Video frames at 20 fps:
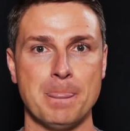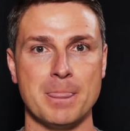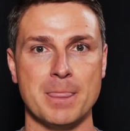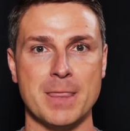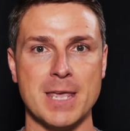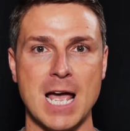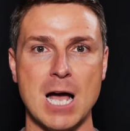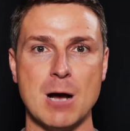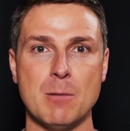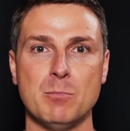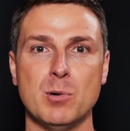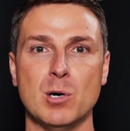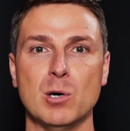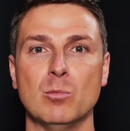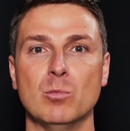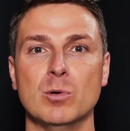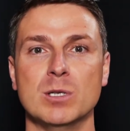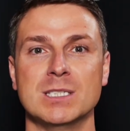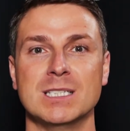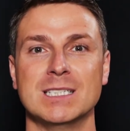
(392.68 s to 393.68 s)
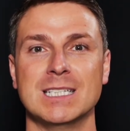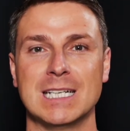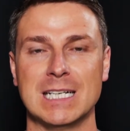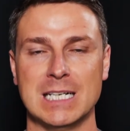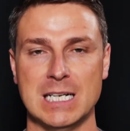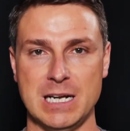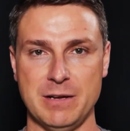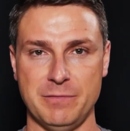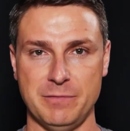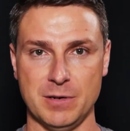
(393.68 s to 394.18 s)
The output was
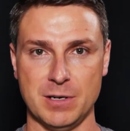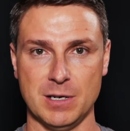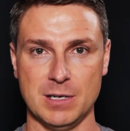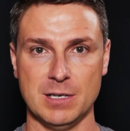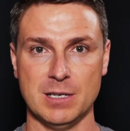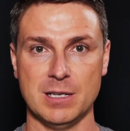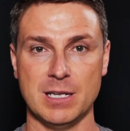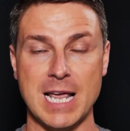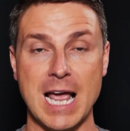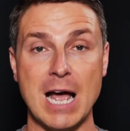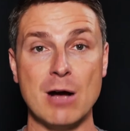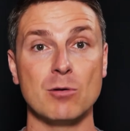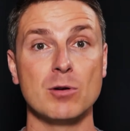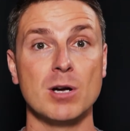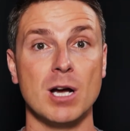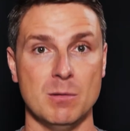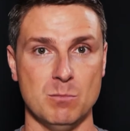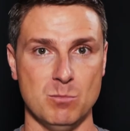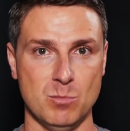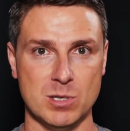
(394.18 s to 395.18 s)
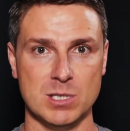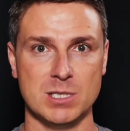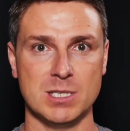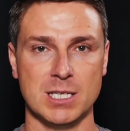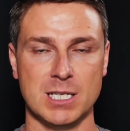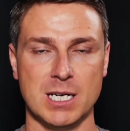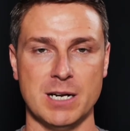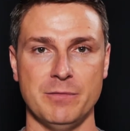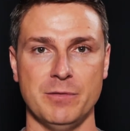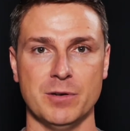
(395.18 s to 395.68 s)
significant. The outcome was
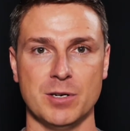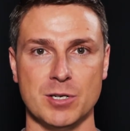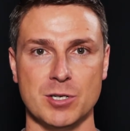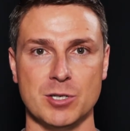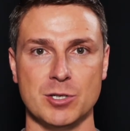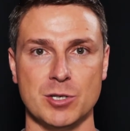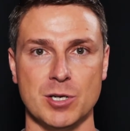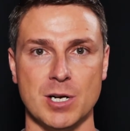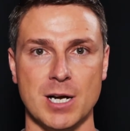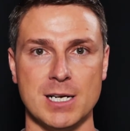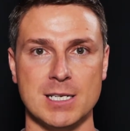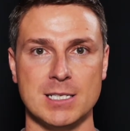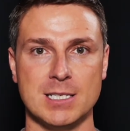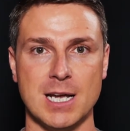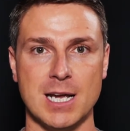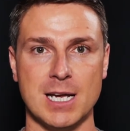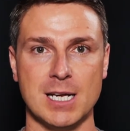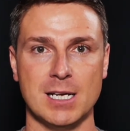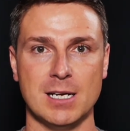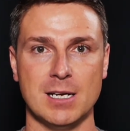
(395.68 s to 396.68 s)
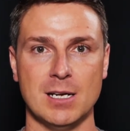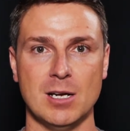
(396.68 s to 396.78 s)
significant, should I say.